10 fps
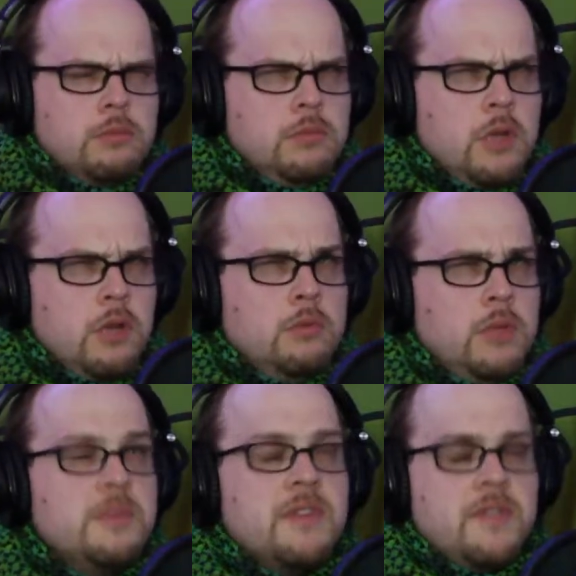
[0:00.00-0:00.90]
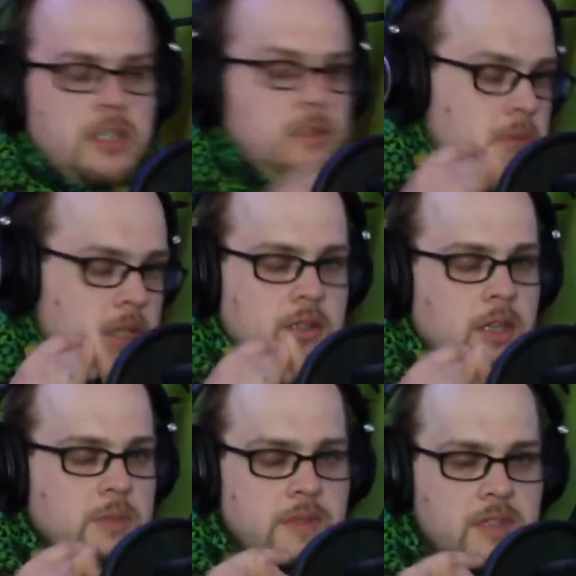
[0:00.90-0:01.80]
No, M17. Yes,
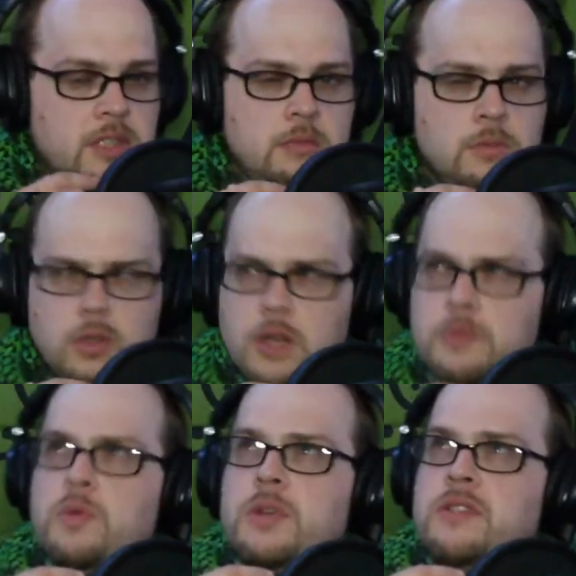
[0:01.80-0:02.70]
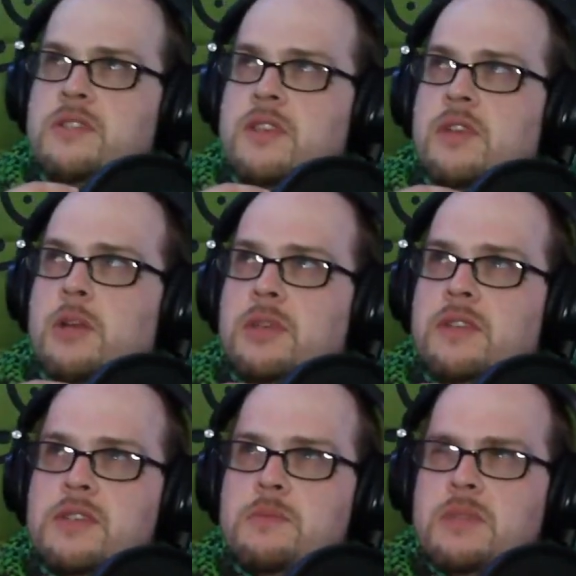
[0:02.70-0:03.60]
M17 or M27, I believe,
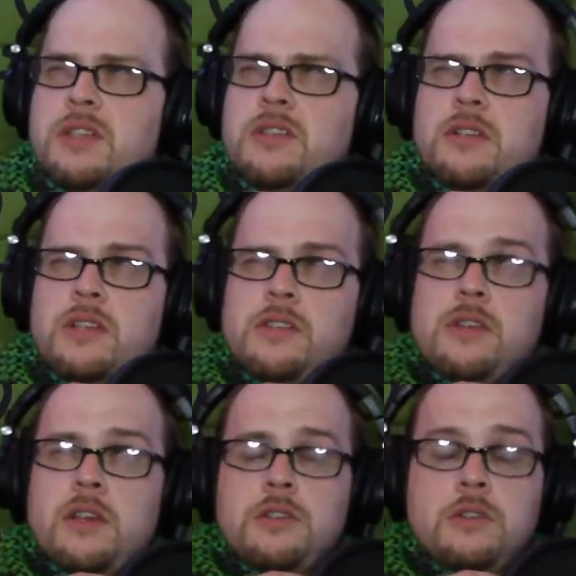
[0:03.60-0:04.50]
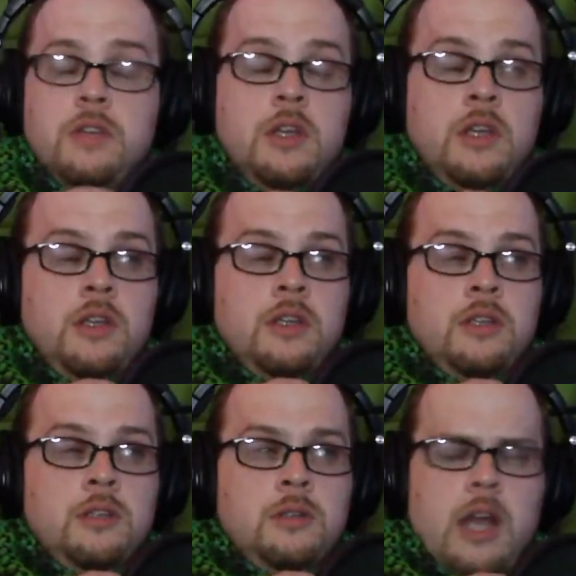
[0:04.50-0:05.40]
is the military designation.
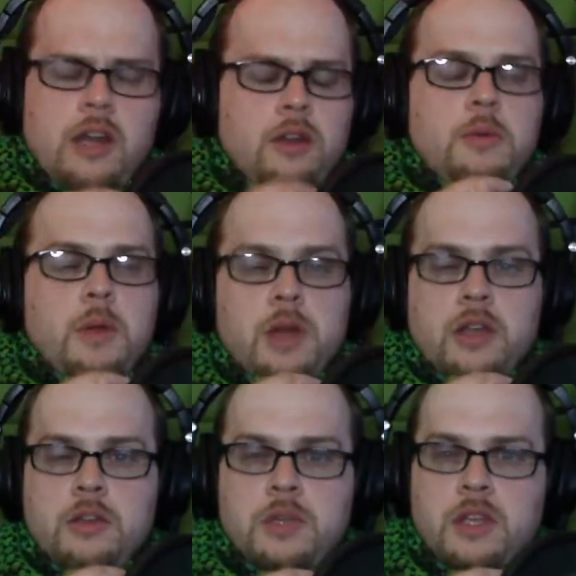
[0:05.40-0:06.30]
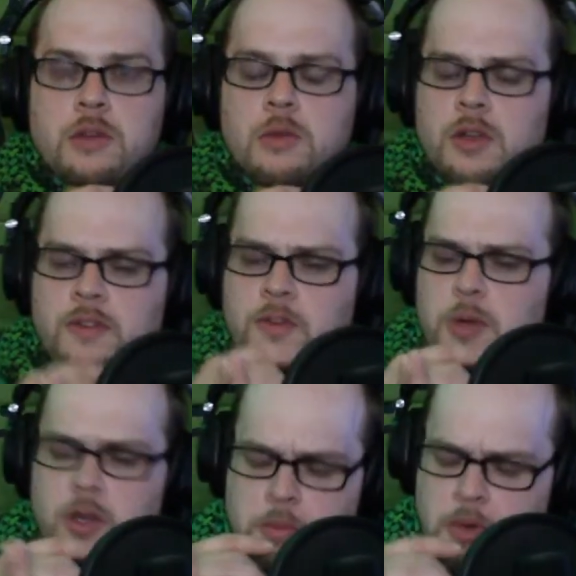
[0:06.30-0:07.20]
I don't remember. I could be getting it wrong. If I'm
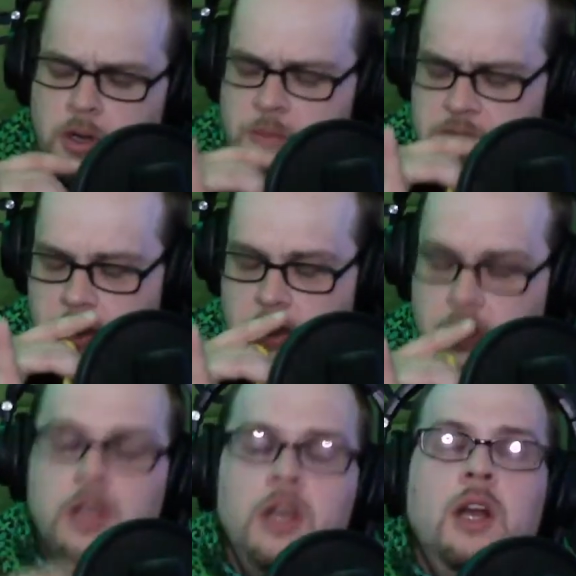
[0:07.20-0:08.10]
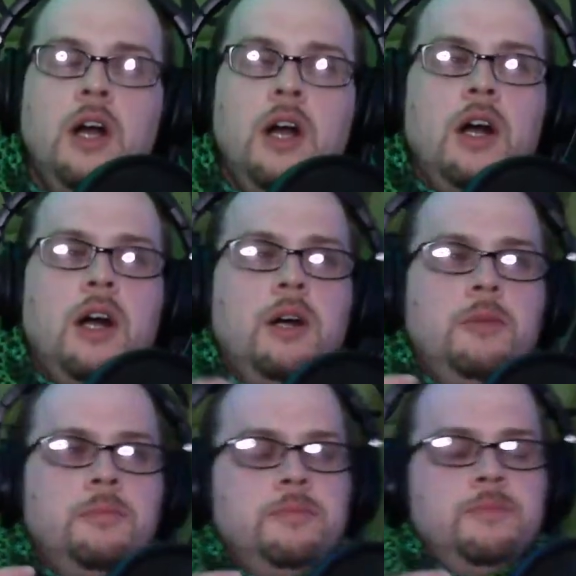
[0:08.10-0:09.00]
wrong, I'm wrong. I'm sorry.
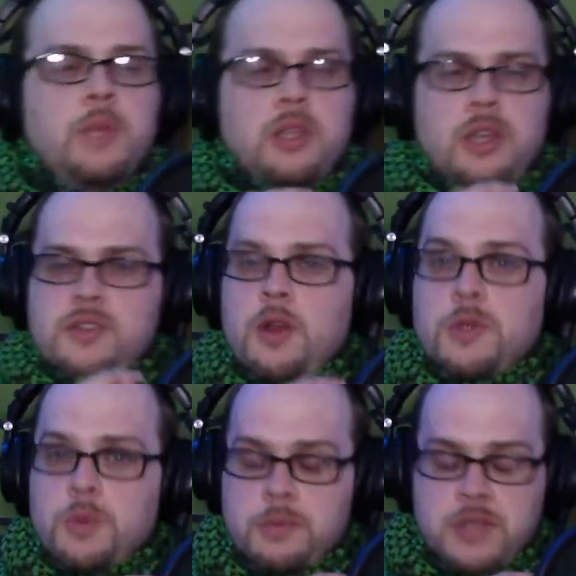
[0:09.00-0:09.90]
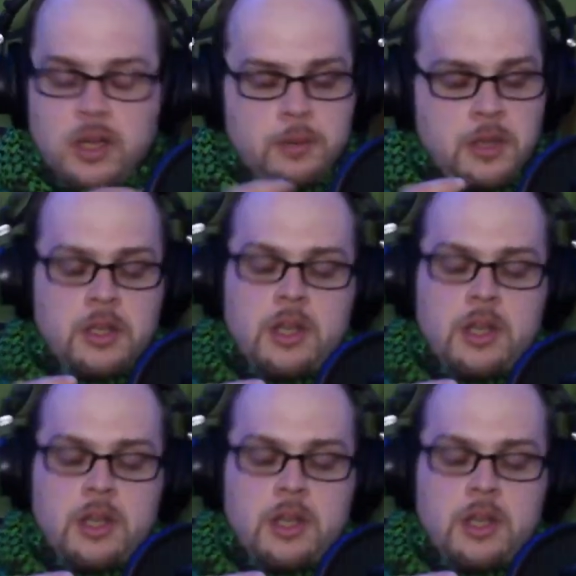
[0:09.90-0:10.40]
But you guys know which one I'm talking about.